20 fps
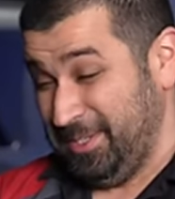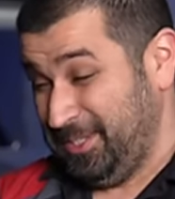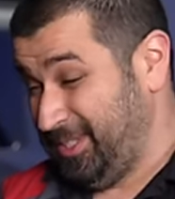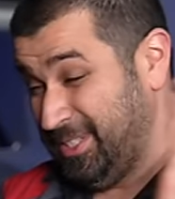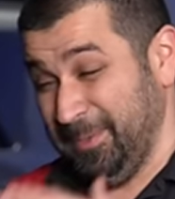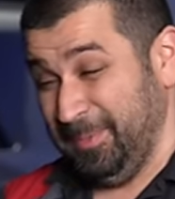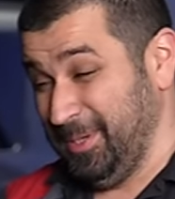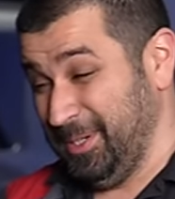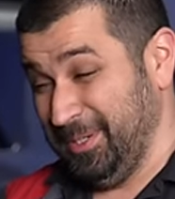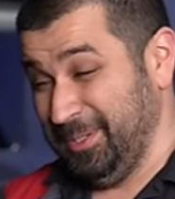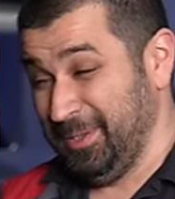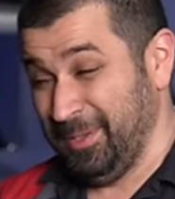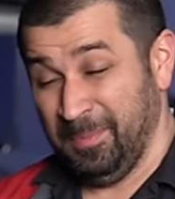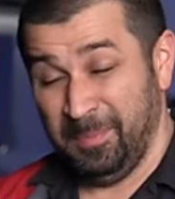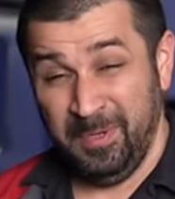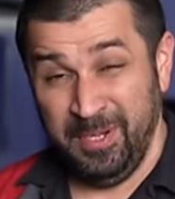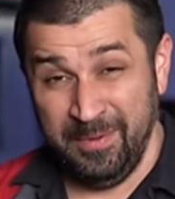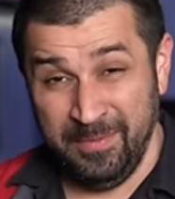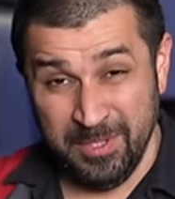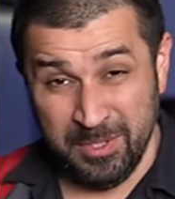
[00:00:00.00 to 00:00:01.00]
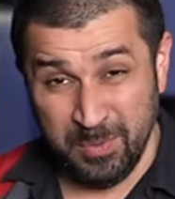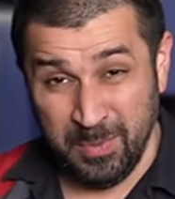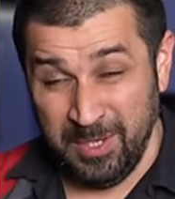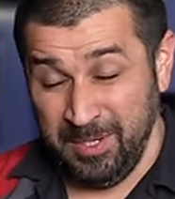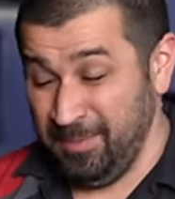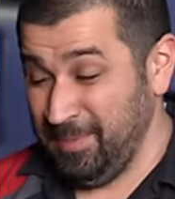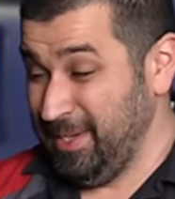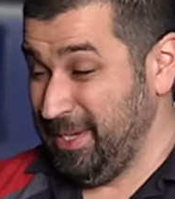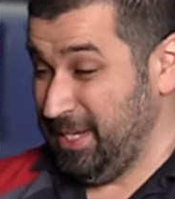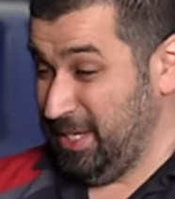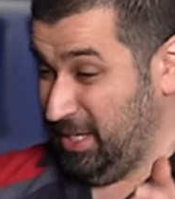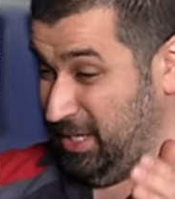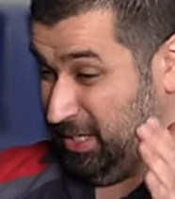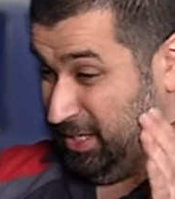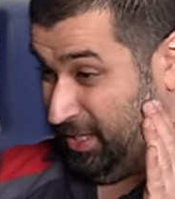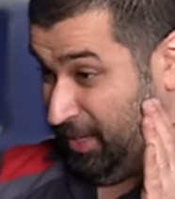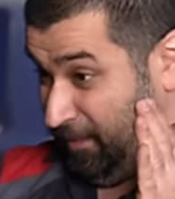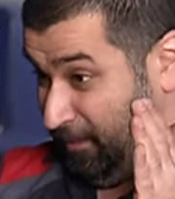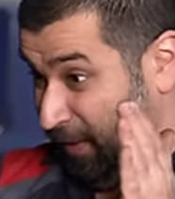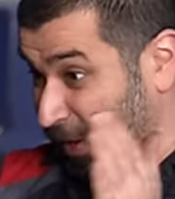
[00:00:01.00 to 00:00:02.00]
Similar to the previous one,
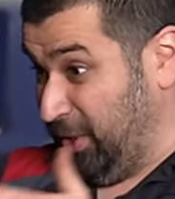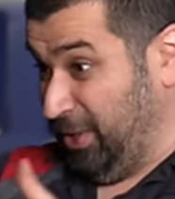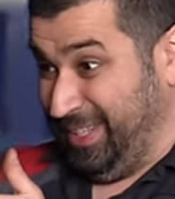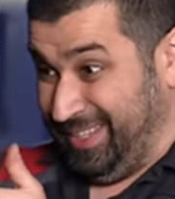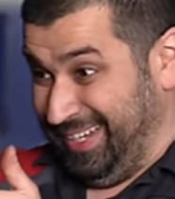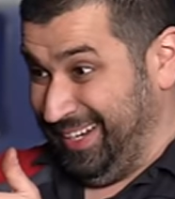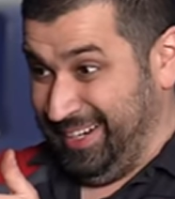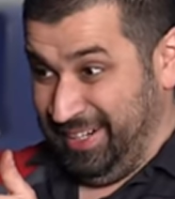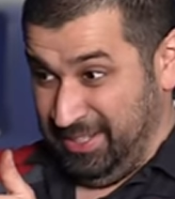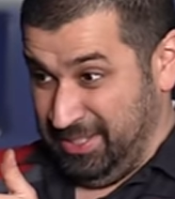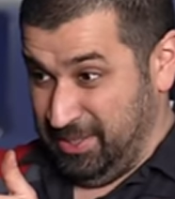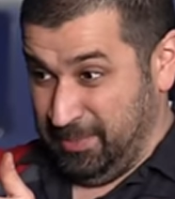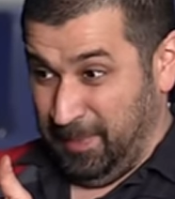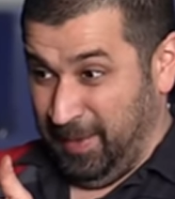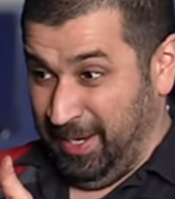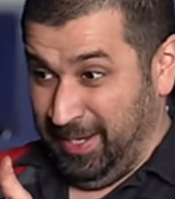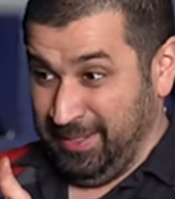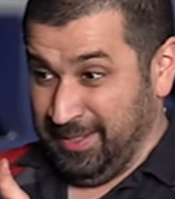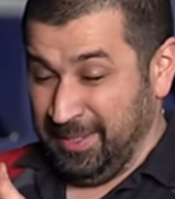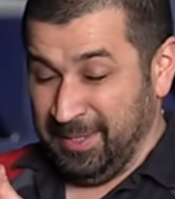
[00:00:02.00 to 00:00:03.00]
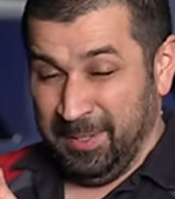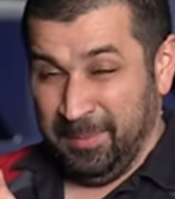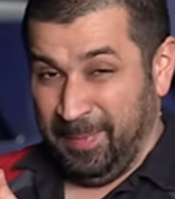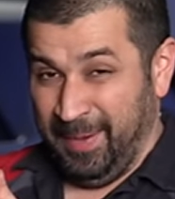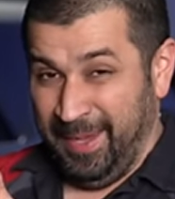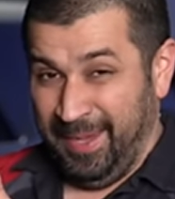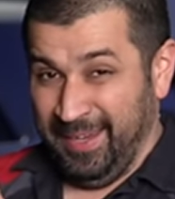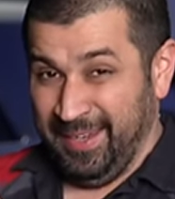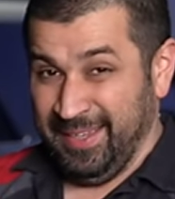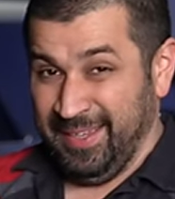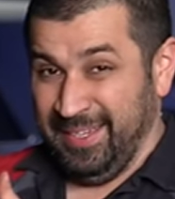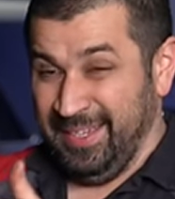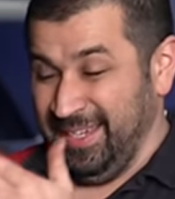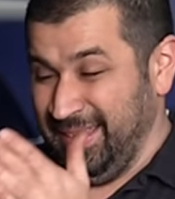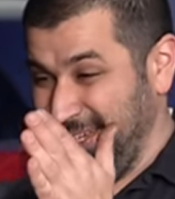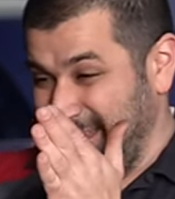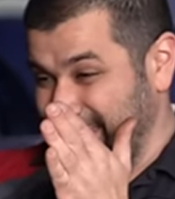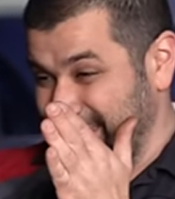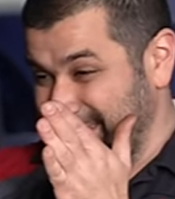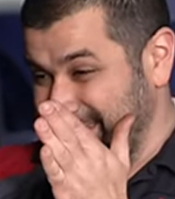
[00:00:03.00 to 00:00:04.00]
it's a very tight spot in the back,
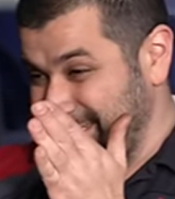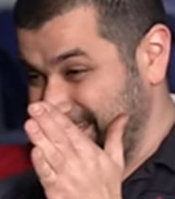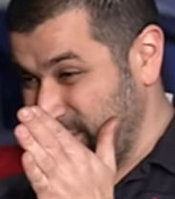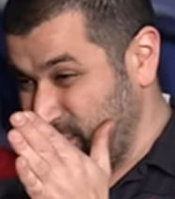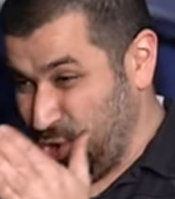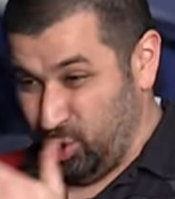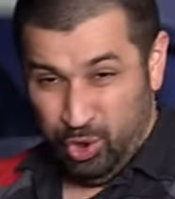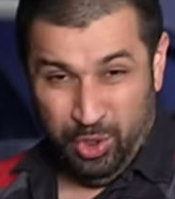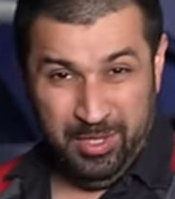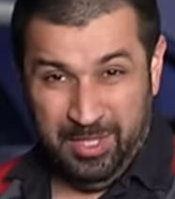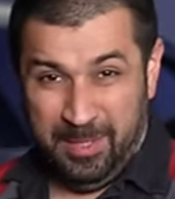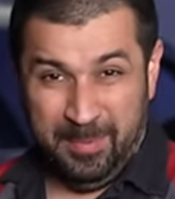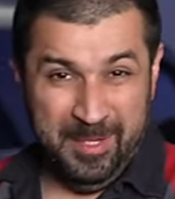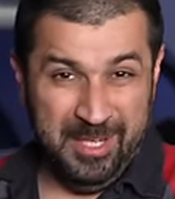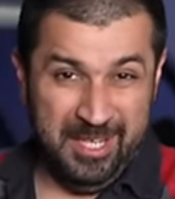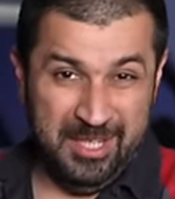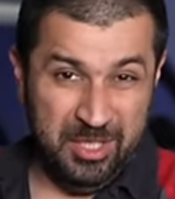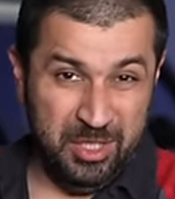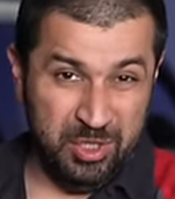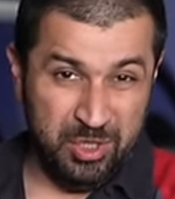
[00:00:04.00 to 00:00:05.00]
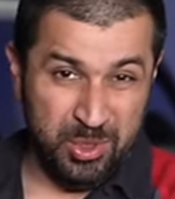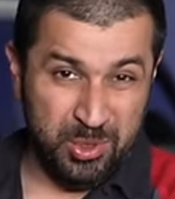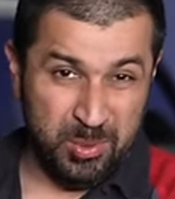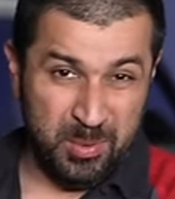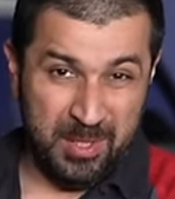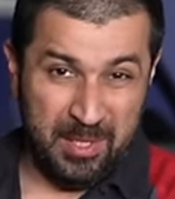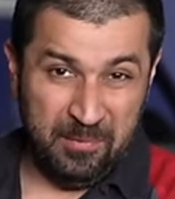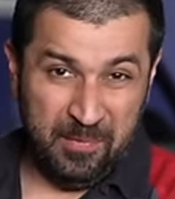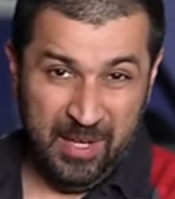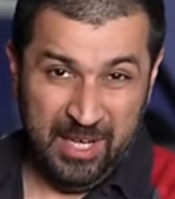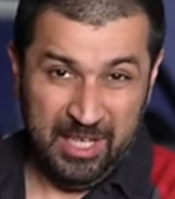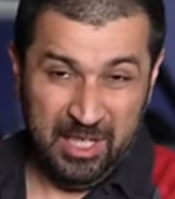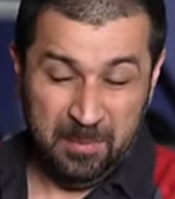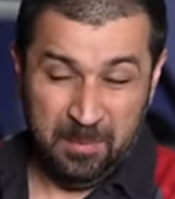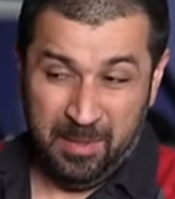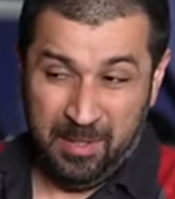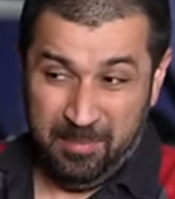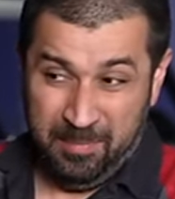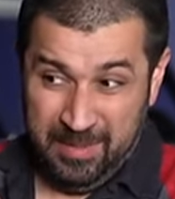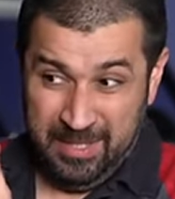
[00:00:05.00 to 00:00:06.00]
and should there be any issues with a vacuum
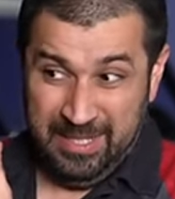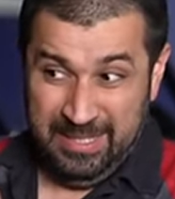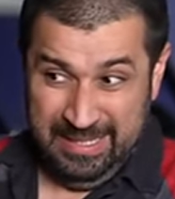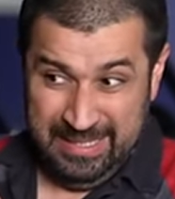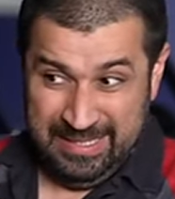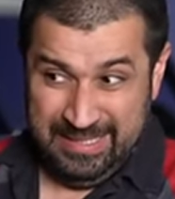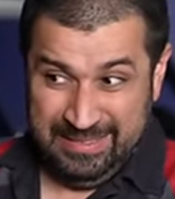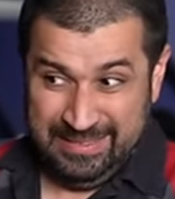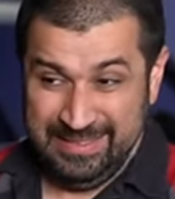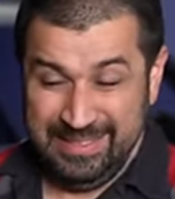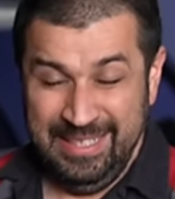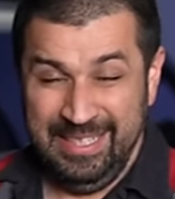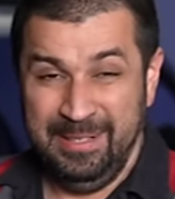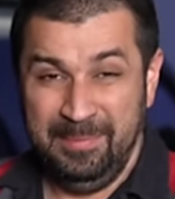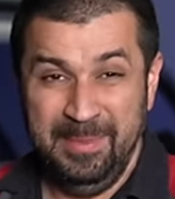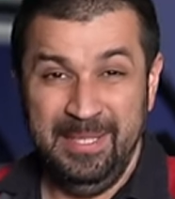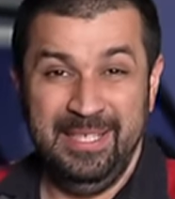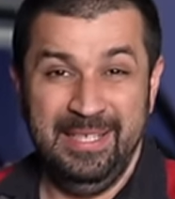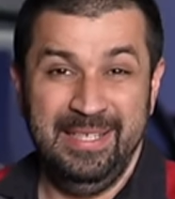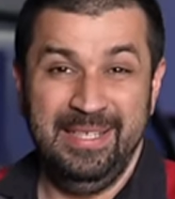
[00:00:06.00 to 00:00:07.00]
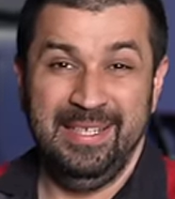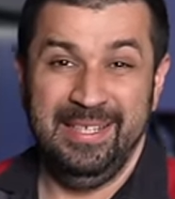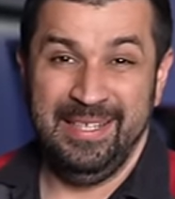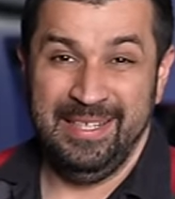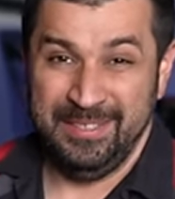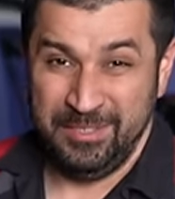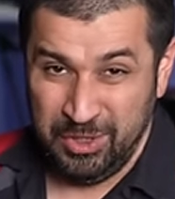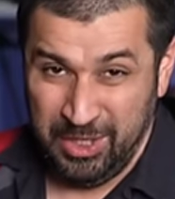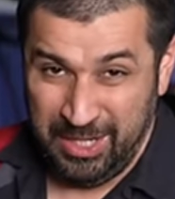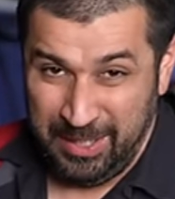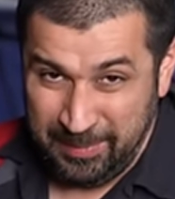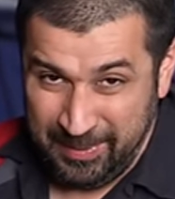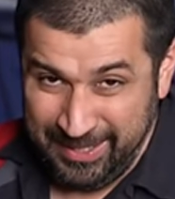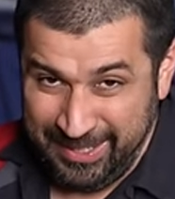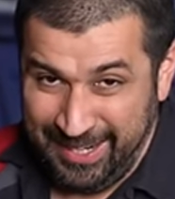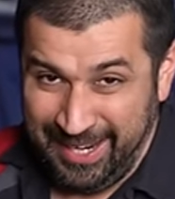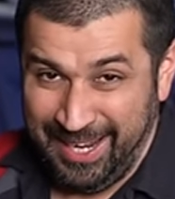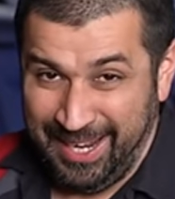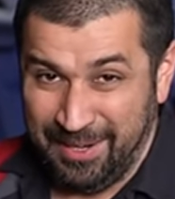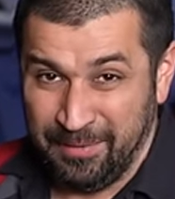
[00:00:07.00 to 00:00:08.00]
pump, it's gonna be a job and
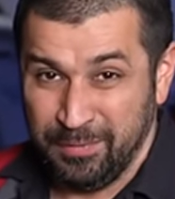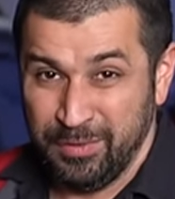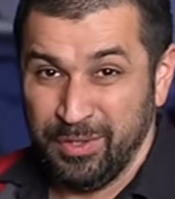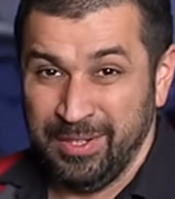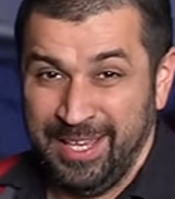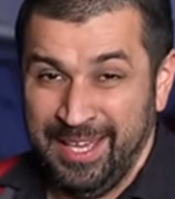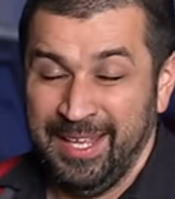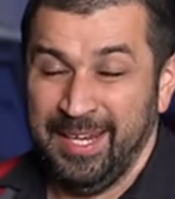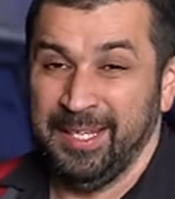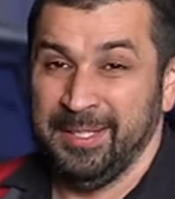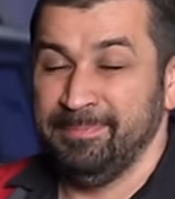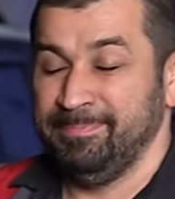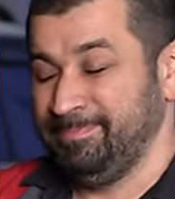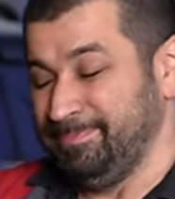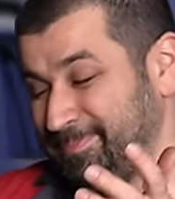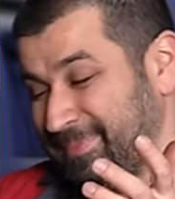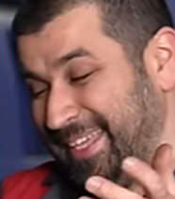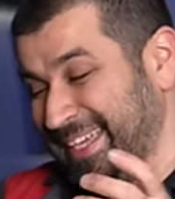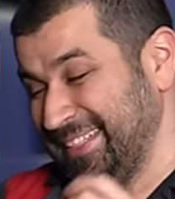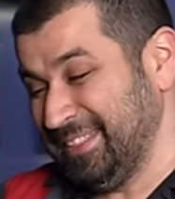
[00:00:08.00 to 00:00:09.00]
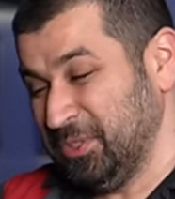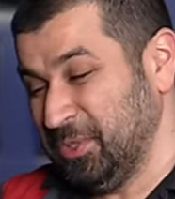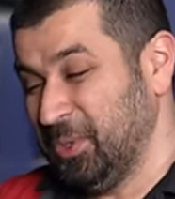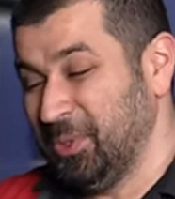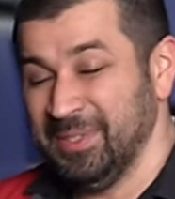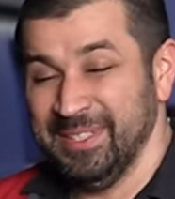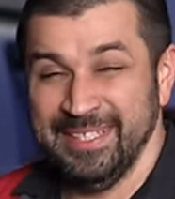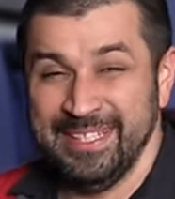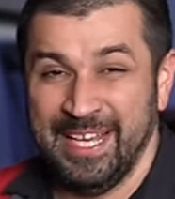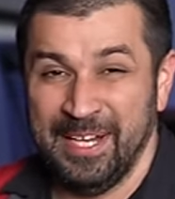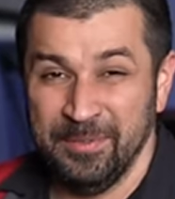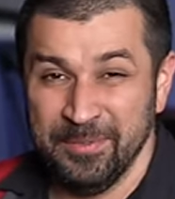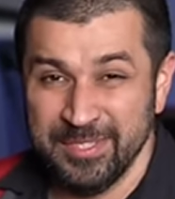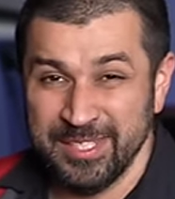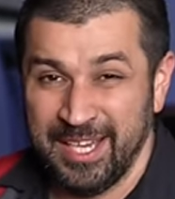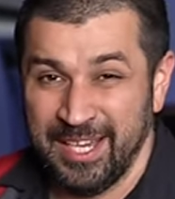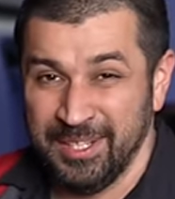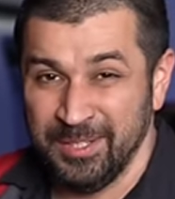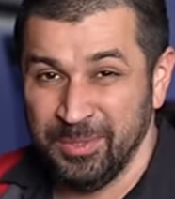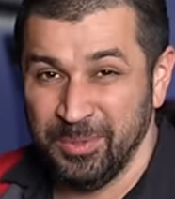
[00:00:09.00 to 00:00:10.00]
a half to get it. That's the only
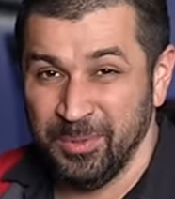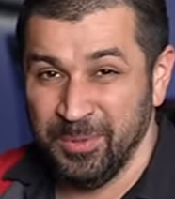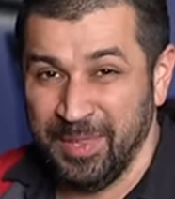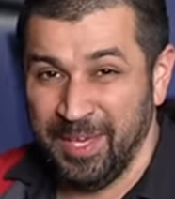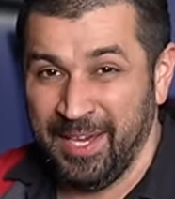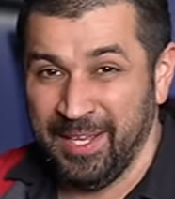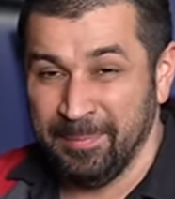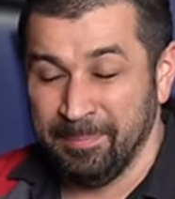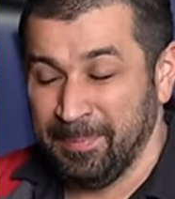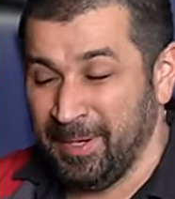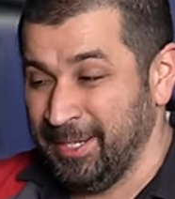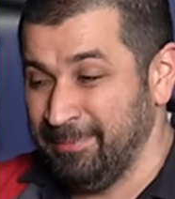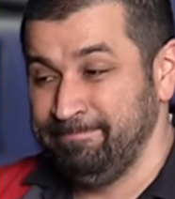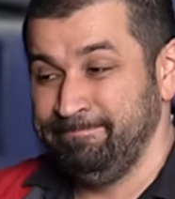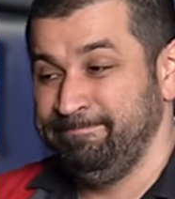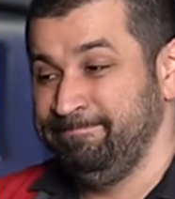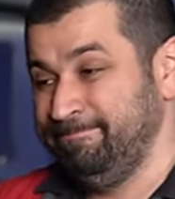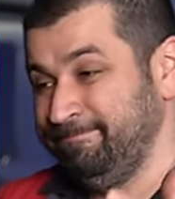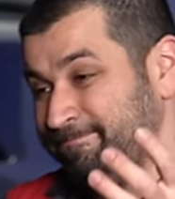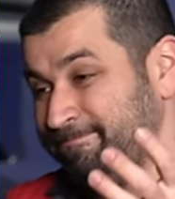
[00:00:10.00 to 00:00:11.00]
downside to that, but